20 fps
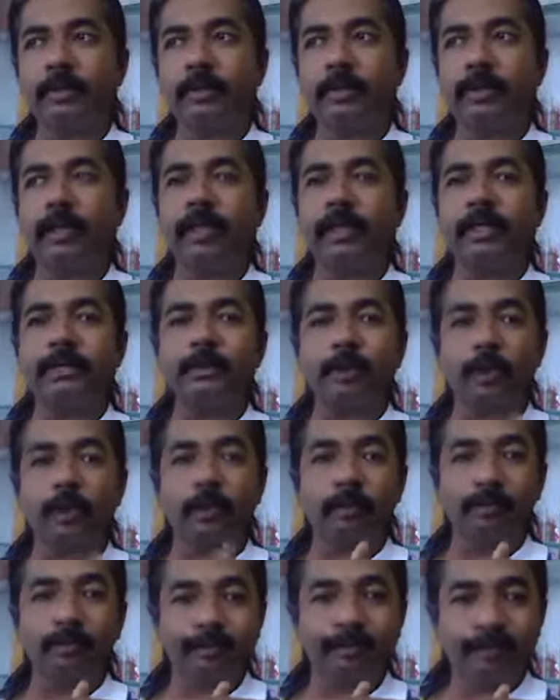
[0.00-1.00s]
doing a
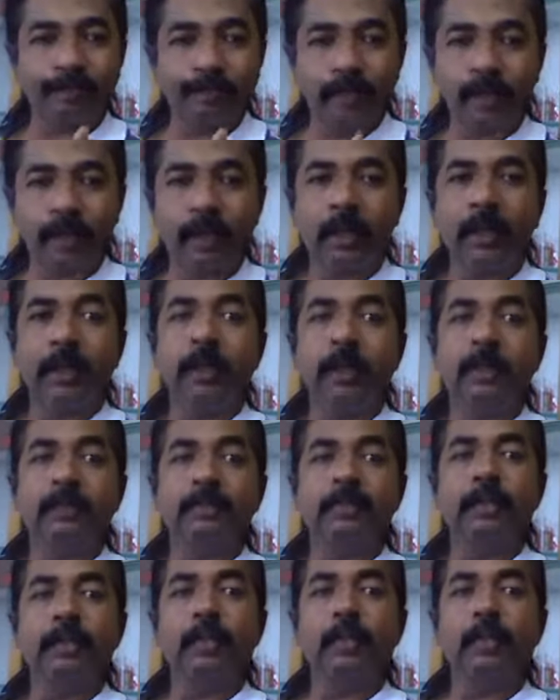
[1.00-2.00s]
job.
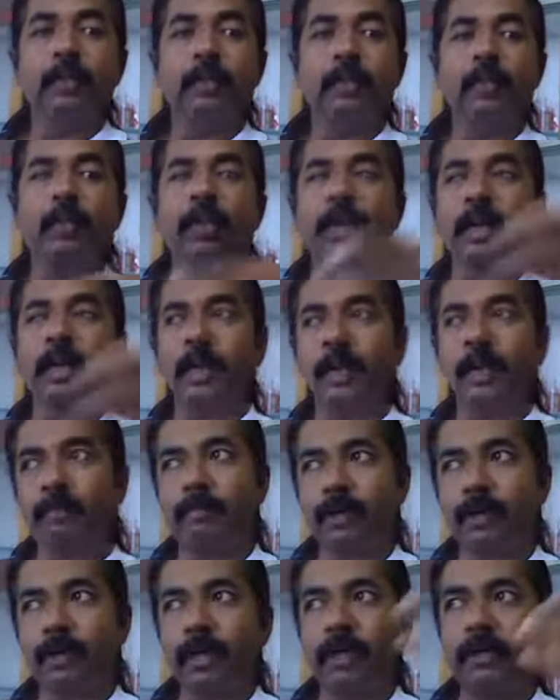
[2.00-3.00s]
So what
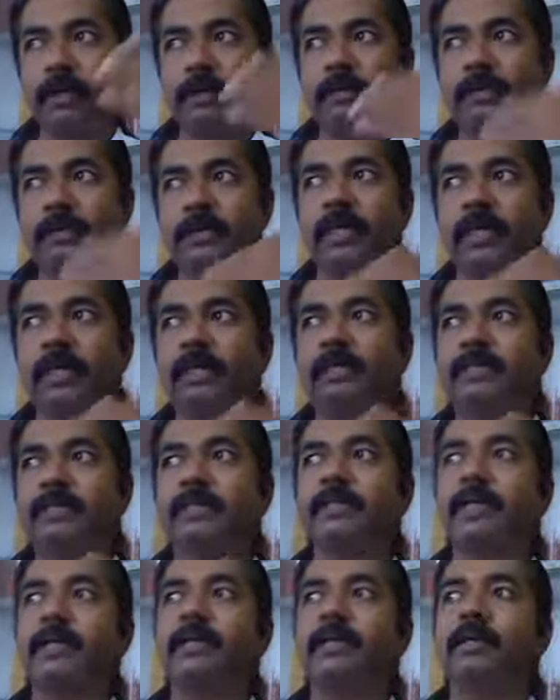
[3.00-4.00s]
I'm trying to say
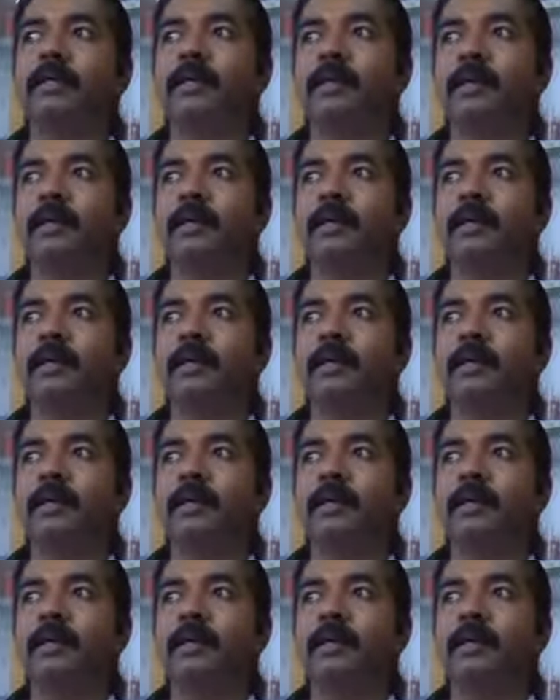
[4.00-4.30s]
is that